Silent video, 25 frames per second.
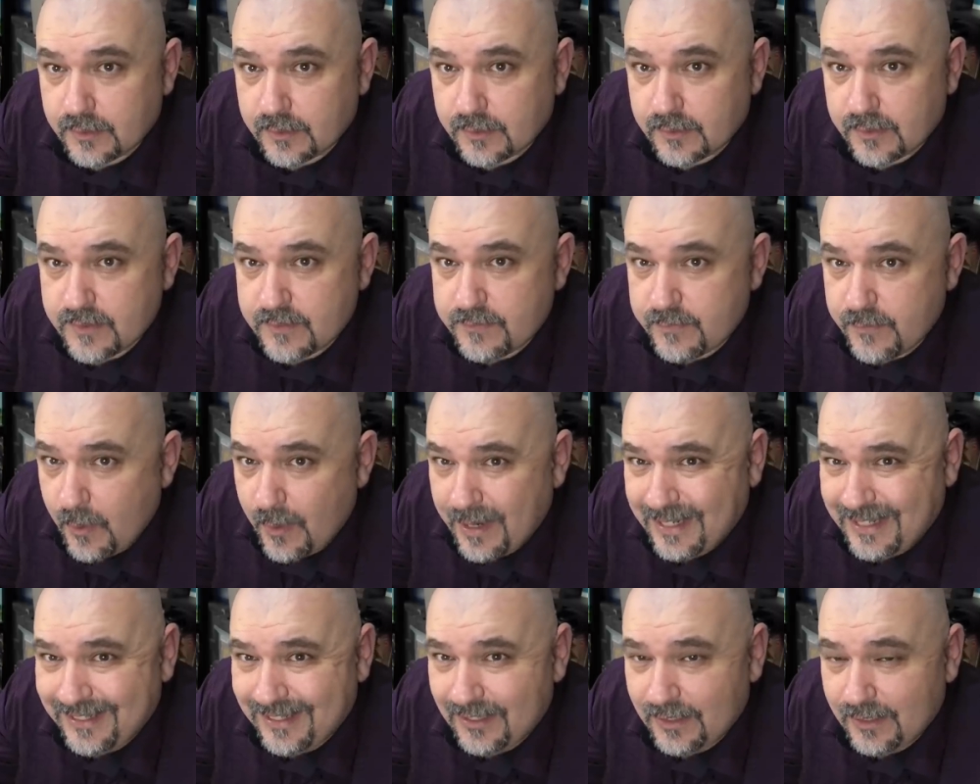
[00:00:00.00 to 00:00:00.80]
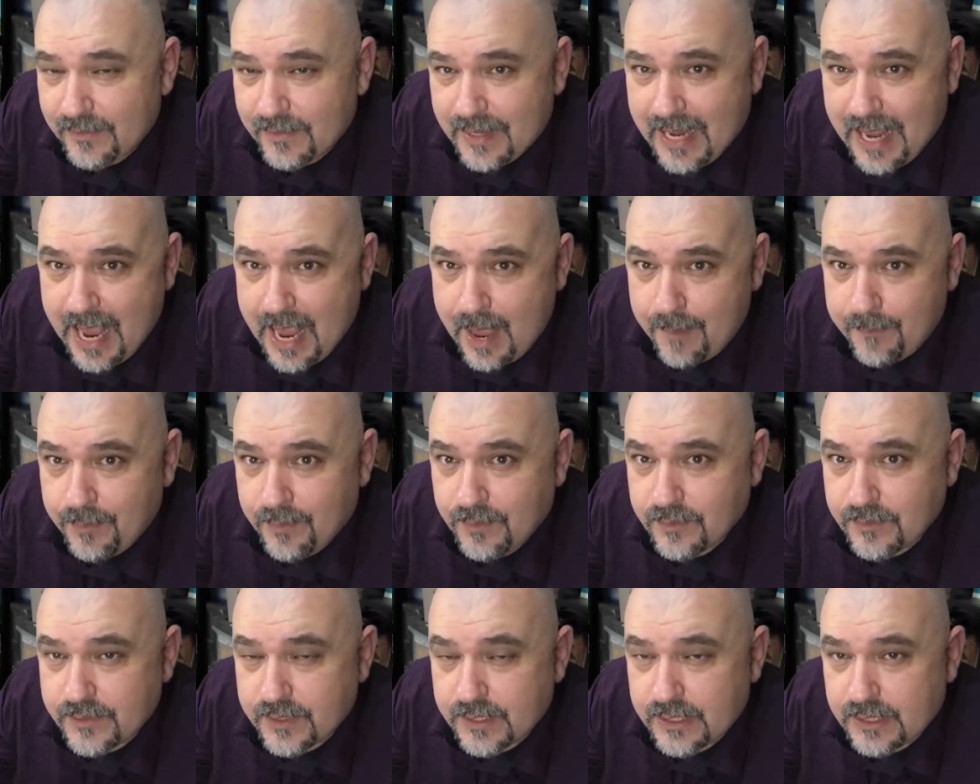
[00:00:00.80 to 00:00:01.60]
There's very little that
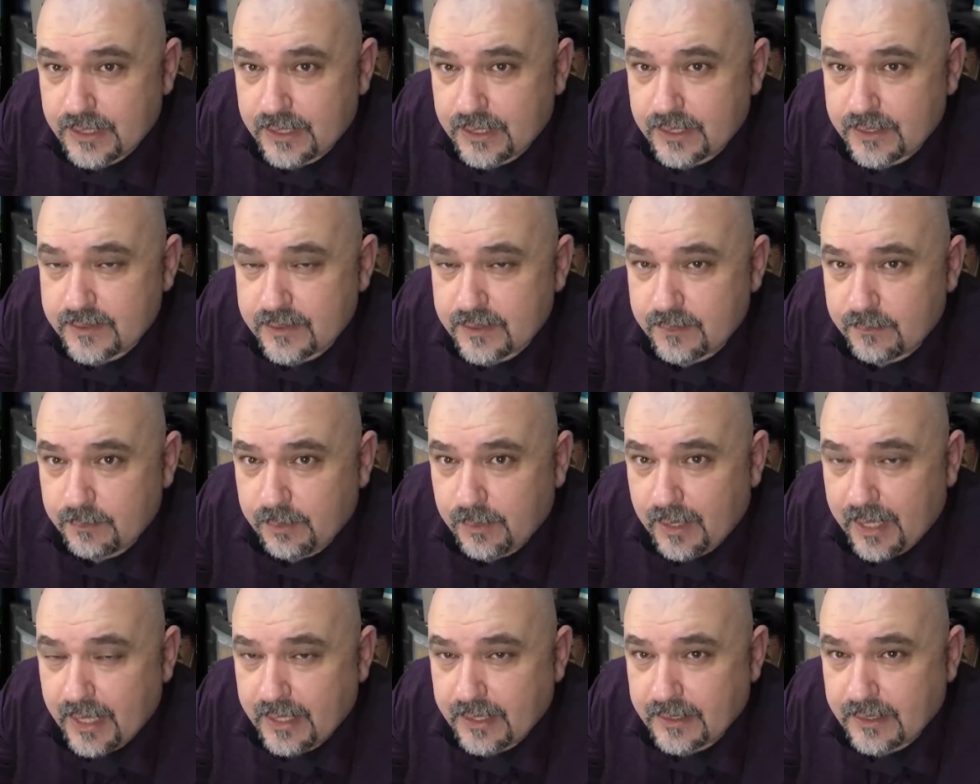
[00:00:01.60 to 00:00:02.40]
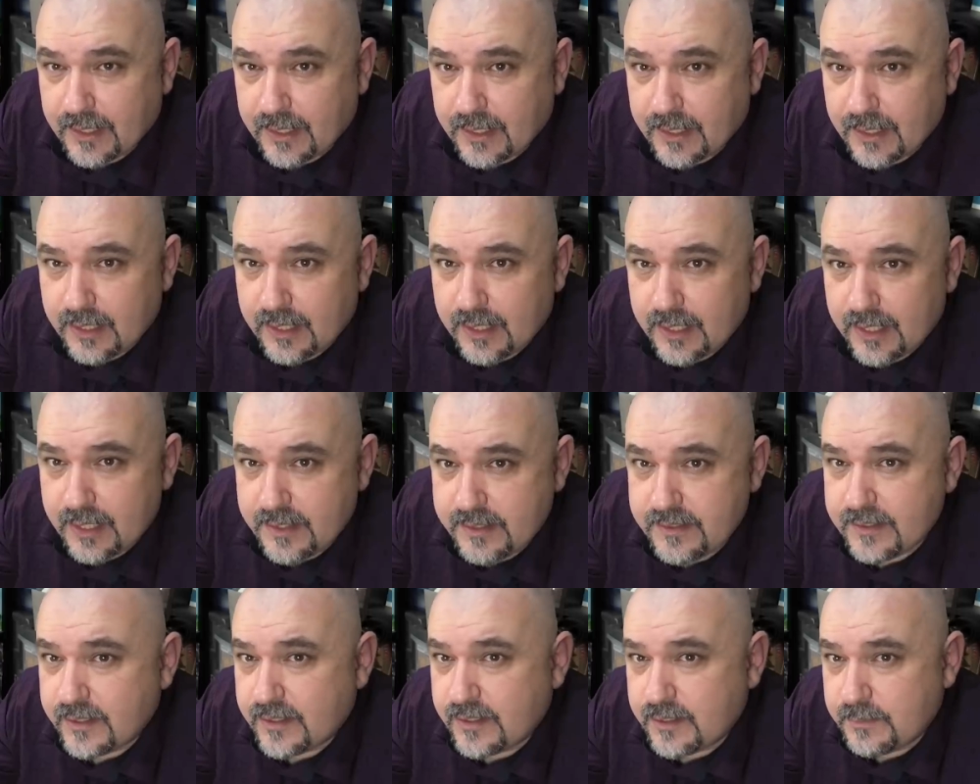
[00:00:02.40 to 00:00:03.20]
happens in a distant plain that
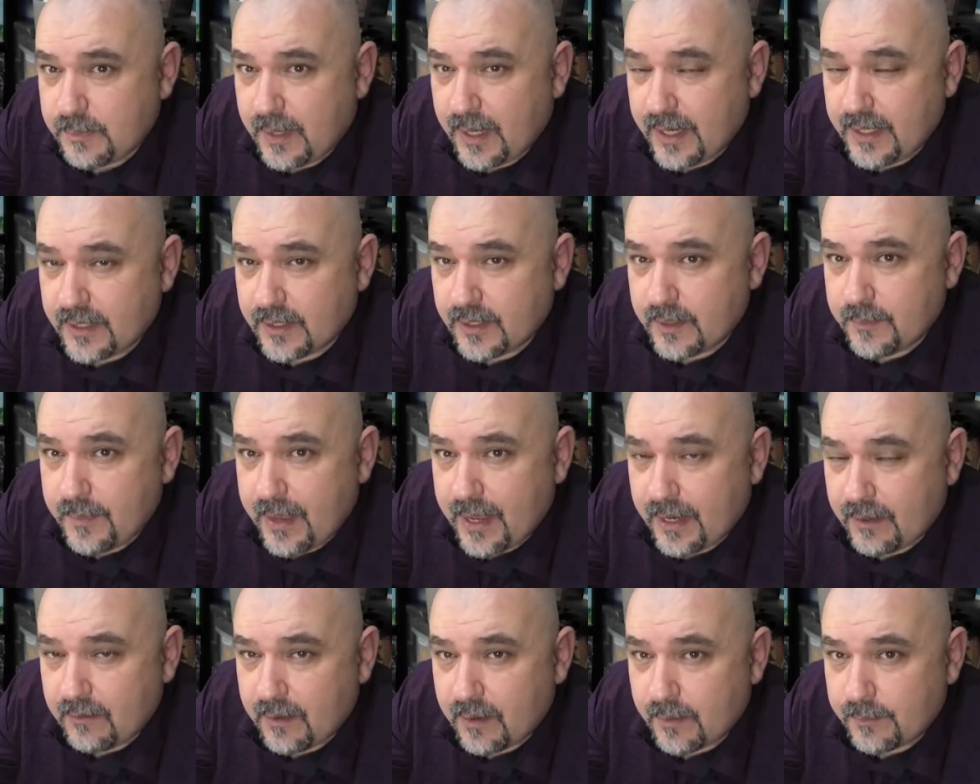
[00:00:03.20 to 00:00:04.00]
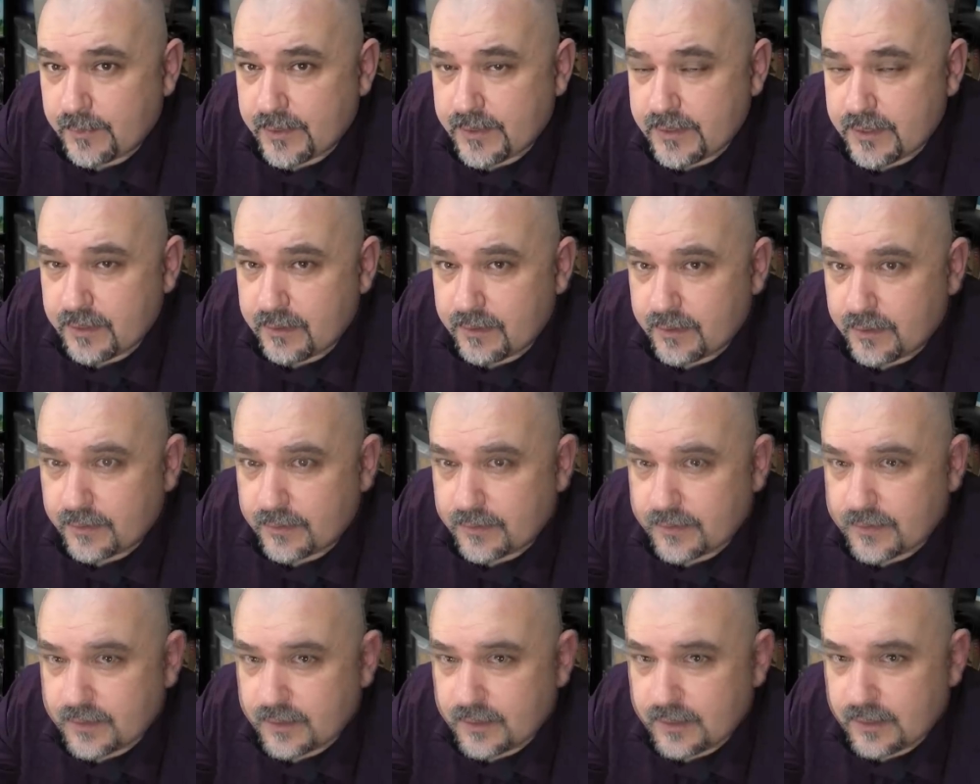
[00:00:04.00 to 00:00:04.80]
isn't explained in the background
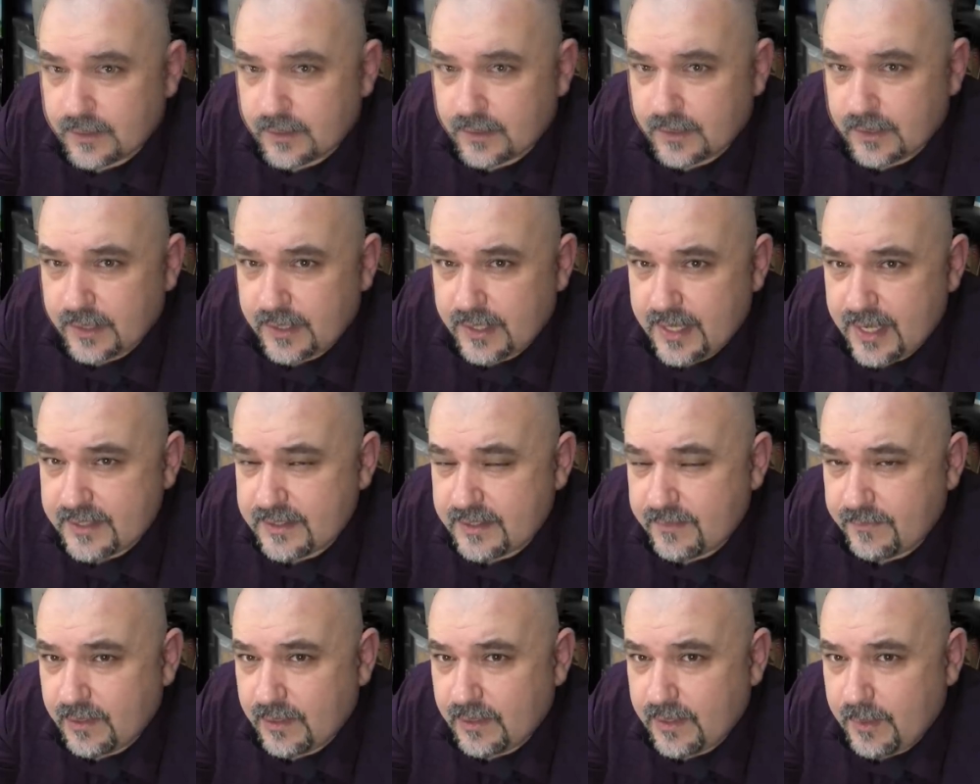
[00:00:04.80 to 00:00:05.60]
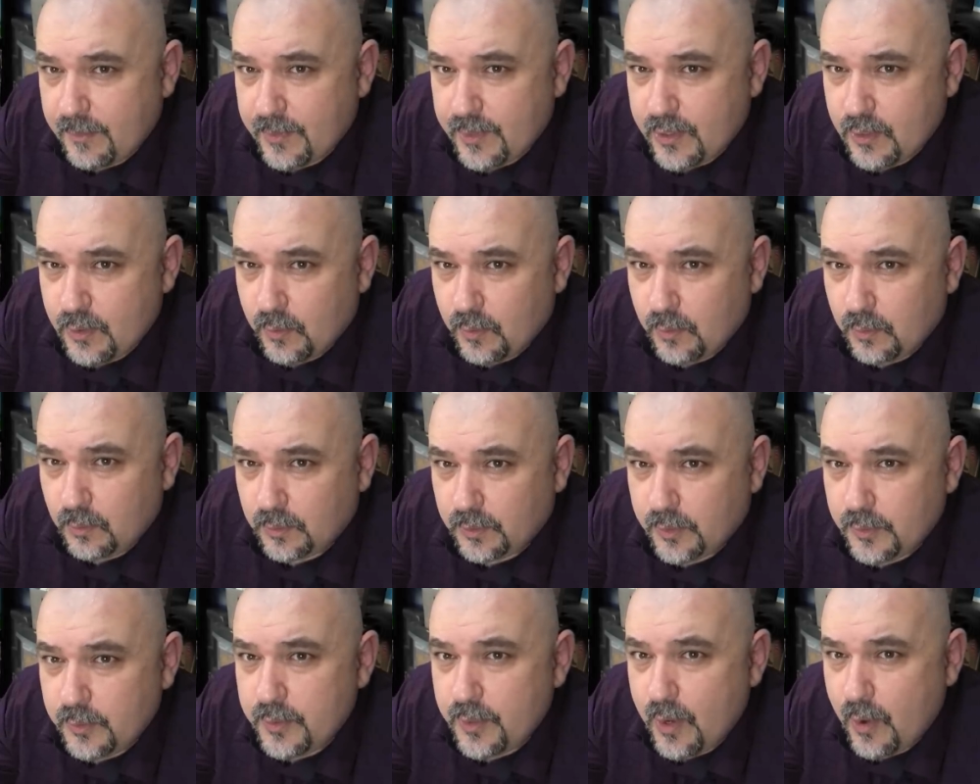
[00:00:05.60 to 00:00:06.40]
materials. It has something that we call
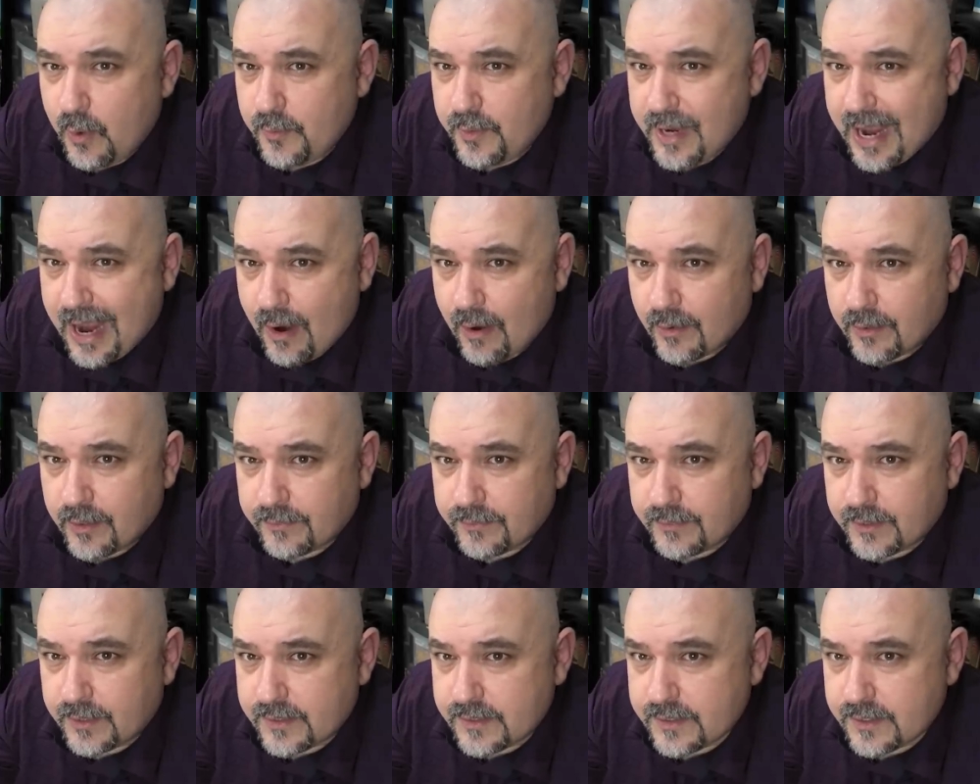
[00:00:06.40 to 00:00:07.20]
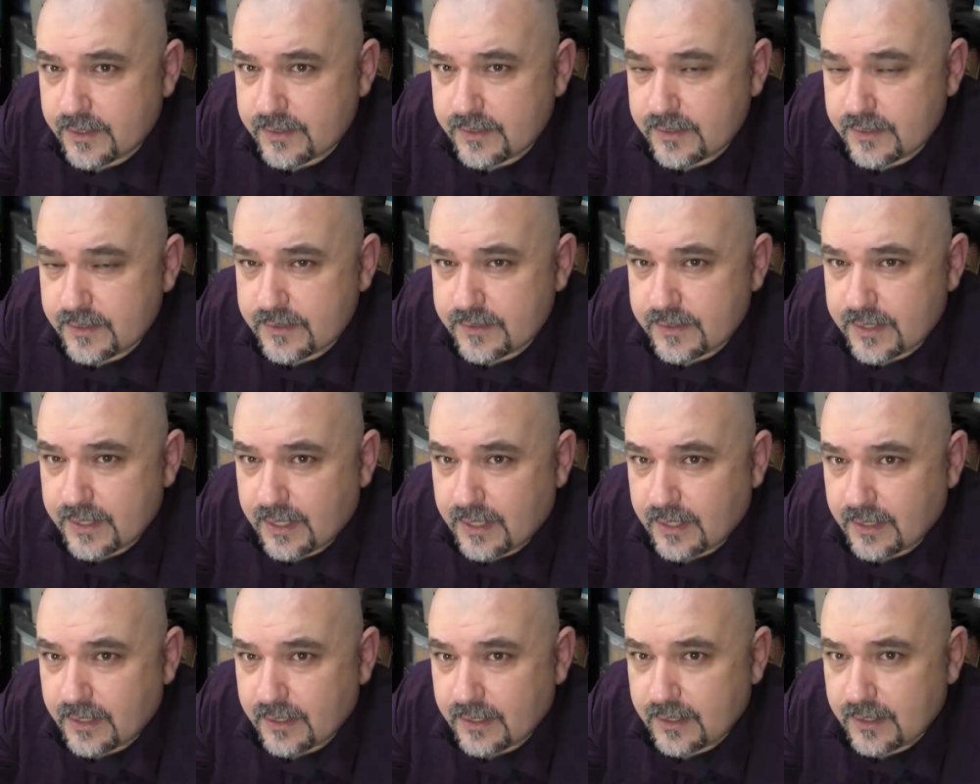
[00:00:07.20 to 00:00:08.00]
Ludo narrative consistency.